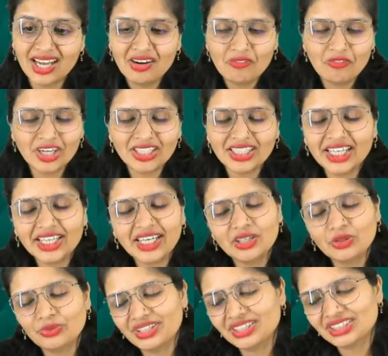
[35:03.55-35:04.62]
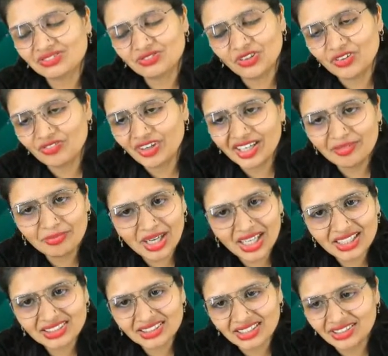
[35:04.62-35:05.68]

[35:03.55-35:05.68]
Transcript: What they can do is, for 1 mark,